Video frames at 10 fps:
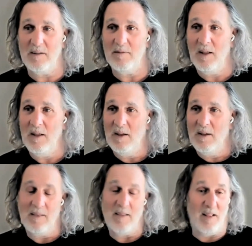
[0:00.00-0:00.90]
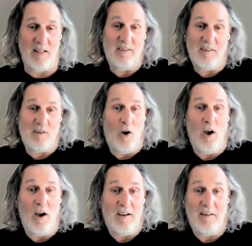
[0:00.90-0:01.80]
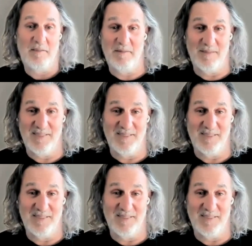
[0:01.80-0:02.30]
and they like to talk.